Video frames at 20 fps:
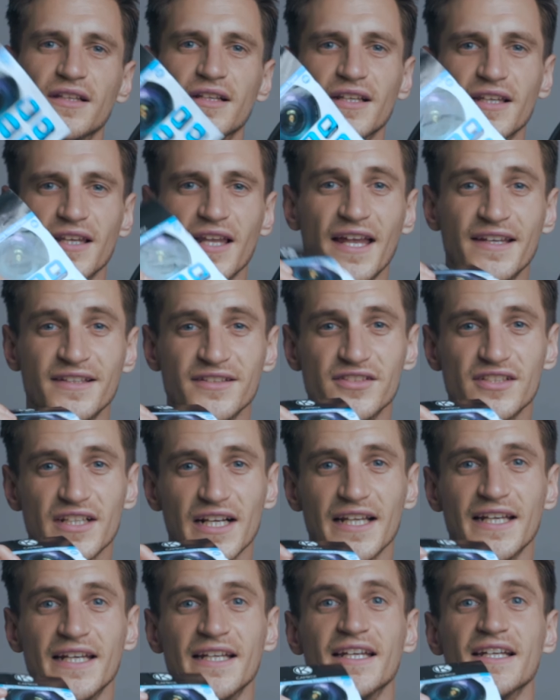Lens
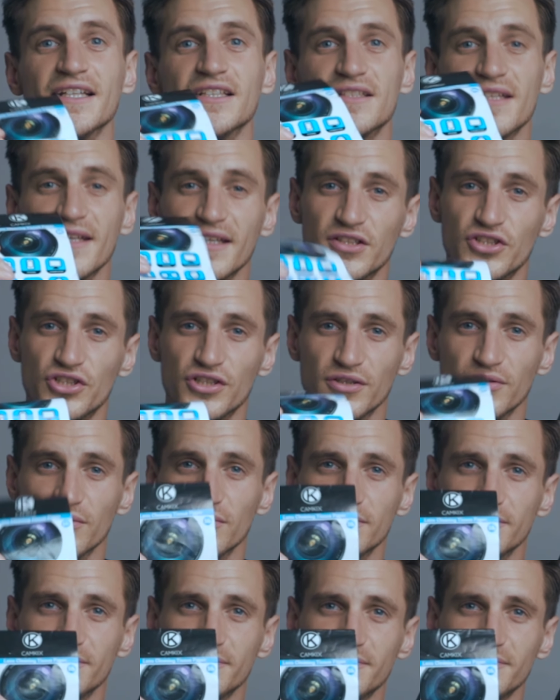cleaning
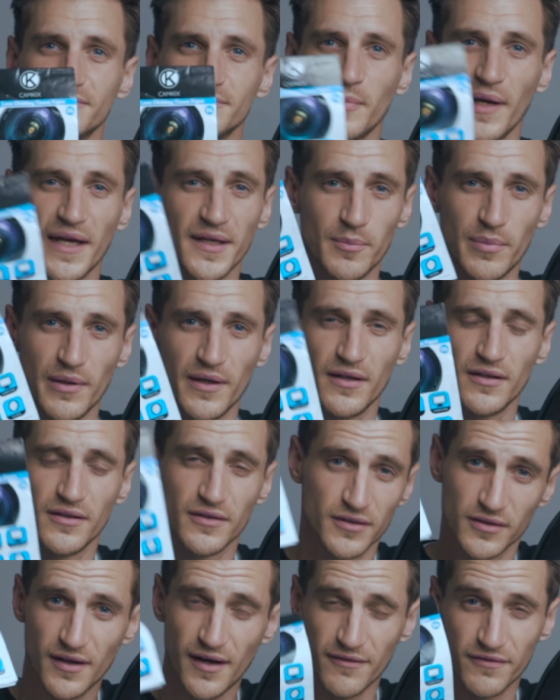tissue paper,
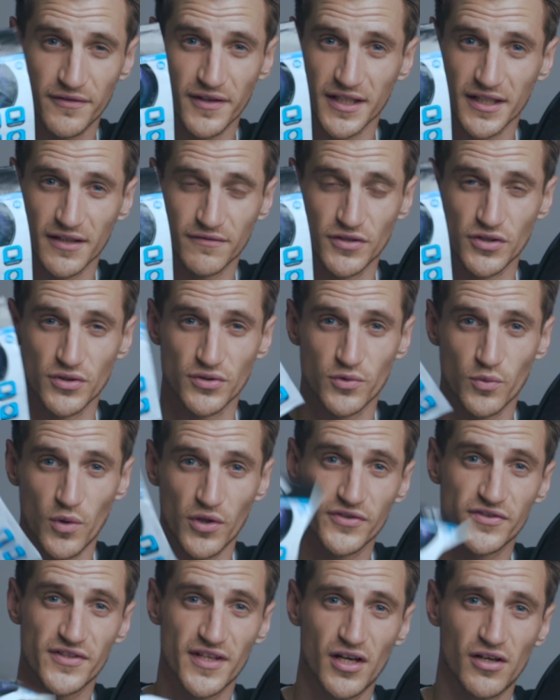I think I've used
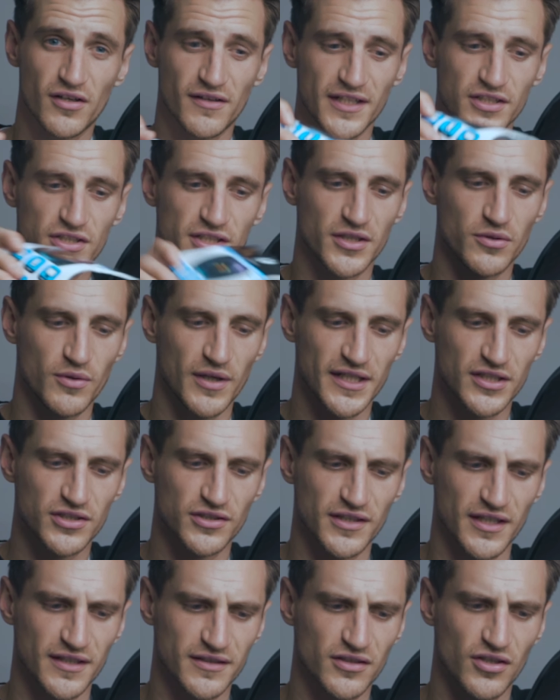once. They are actually quite
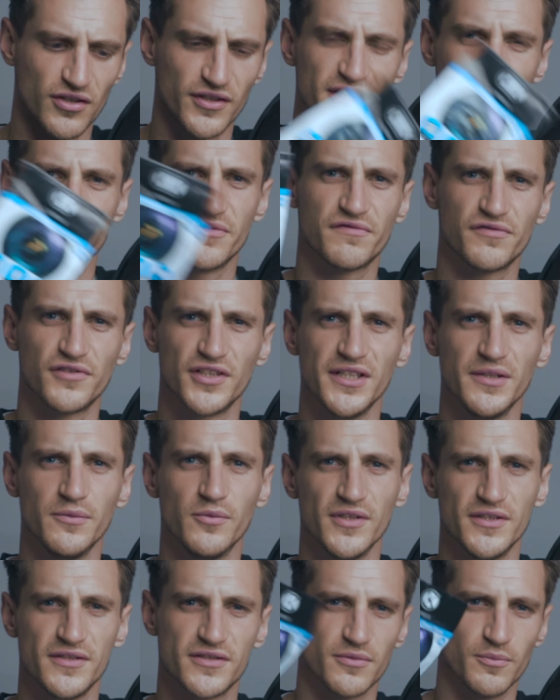good. I got these free
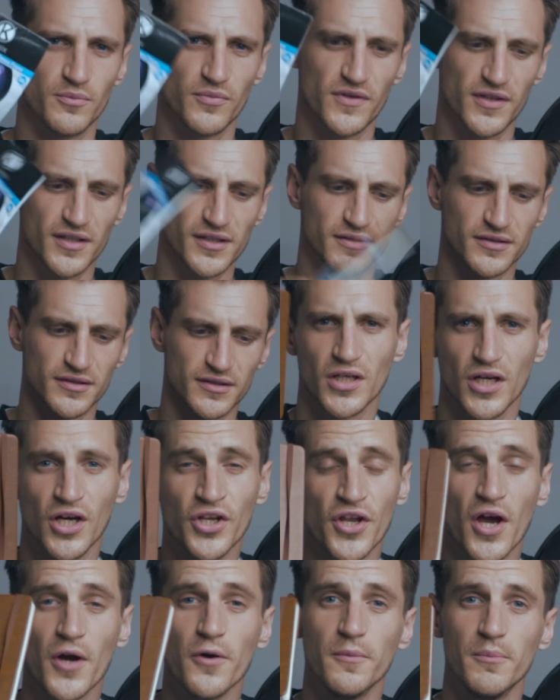with something. A
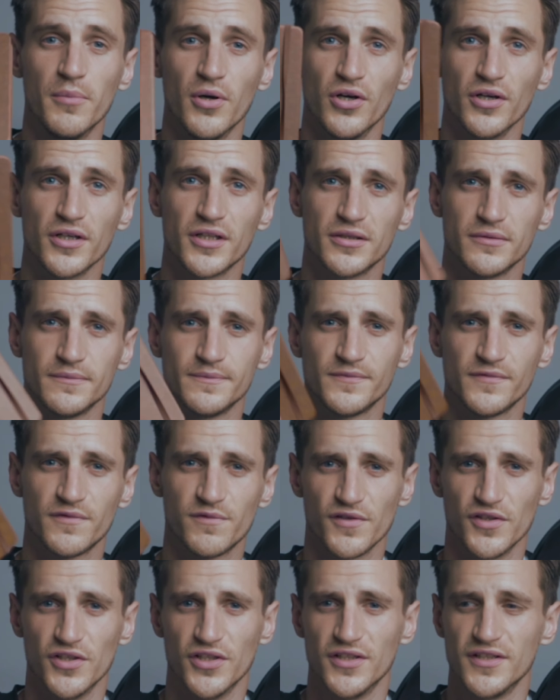notebook
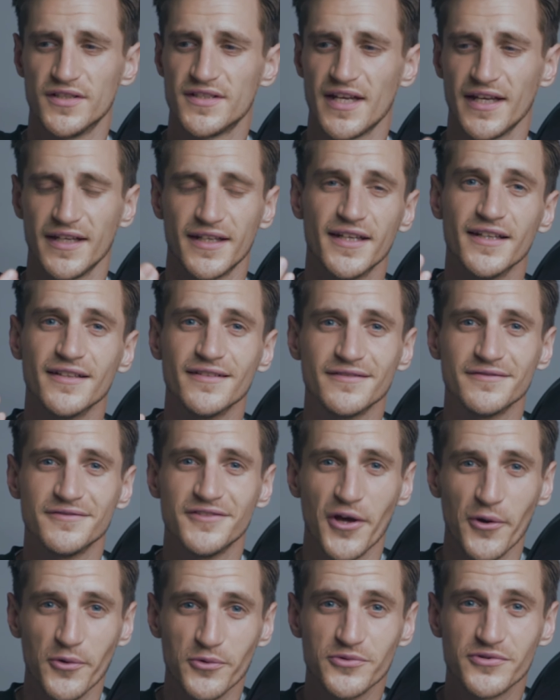for taking
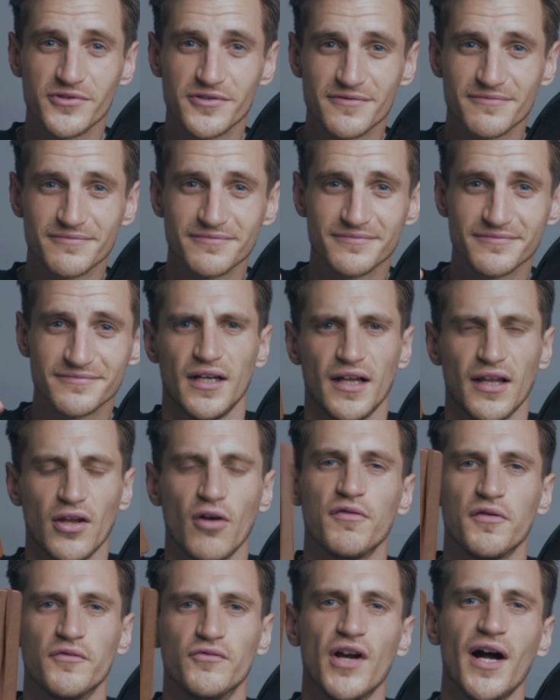notes. I'll
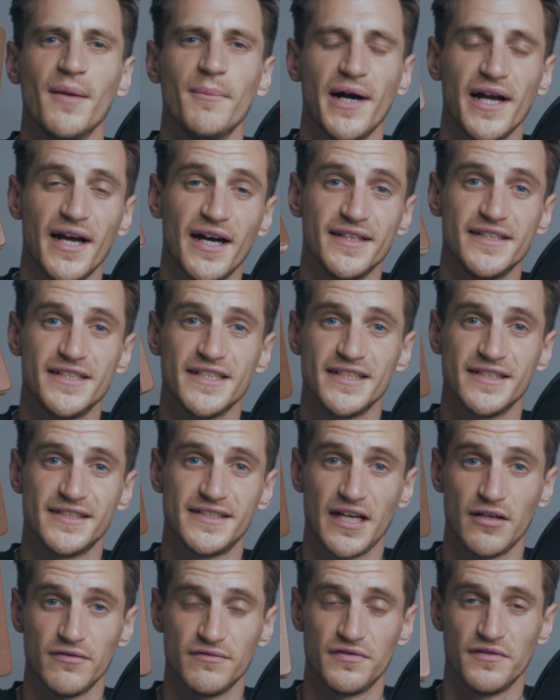often write my ideas
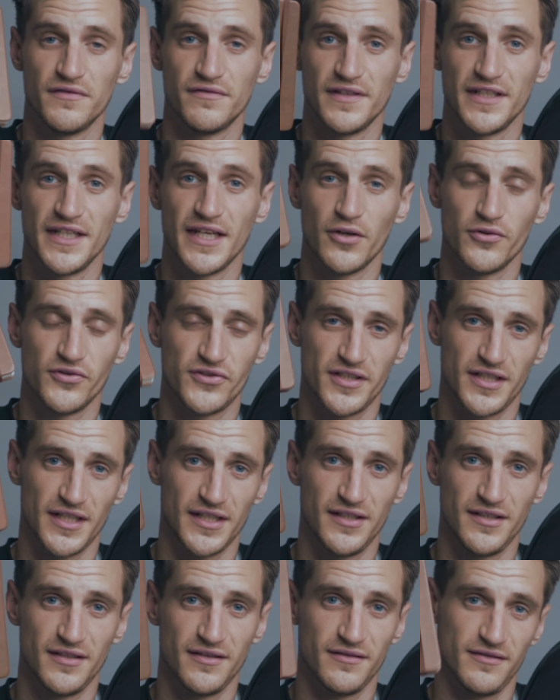down for videos
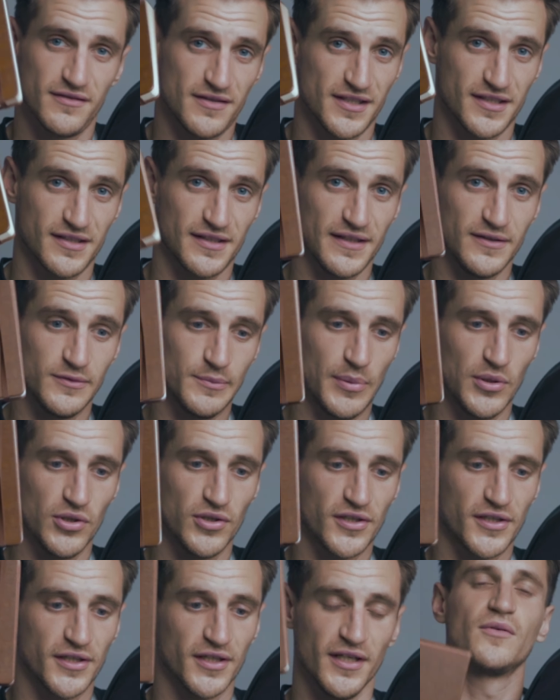in this little
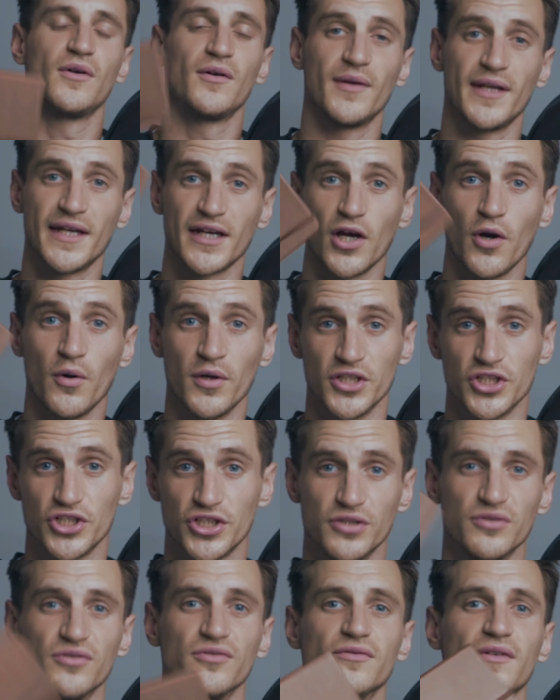book. And when I go on a
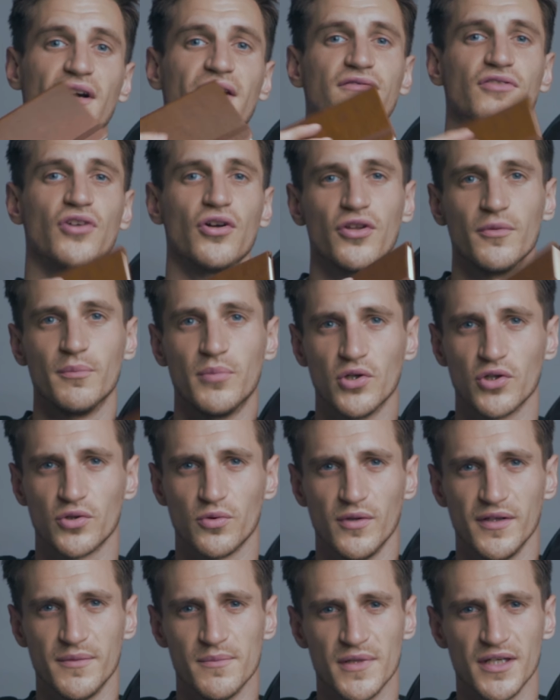shoot, I've got the book
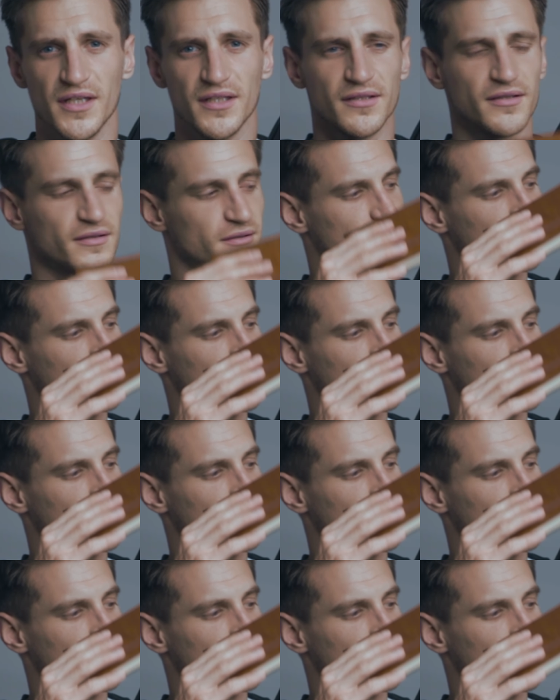with me